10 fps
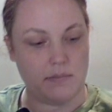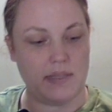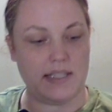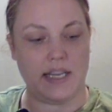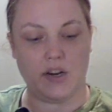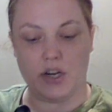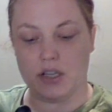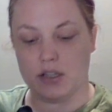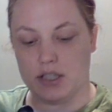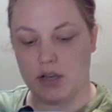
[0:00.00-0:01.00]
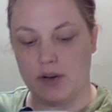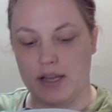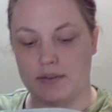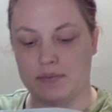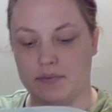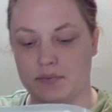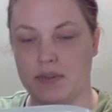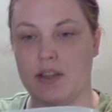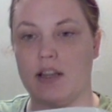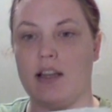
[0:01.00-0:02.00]
material to it.
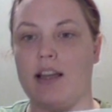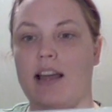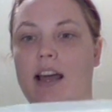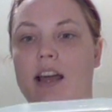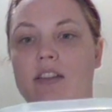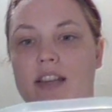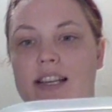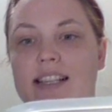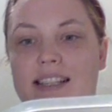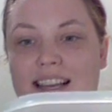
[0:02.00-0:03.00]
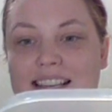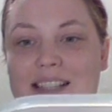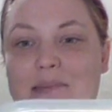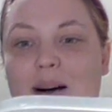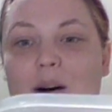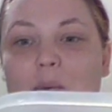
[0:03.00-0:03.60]
And this is my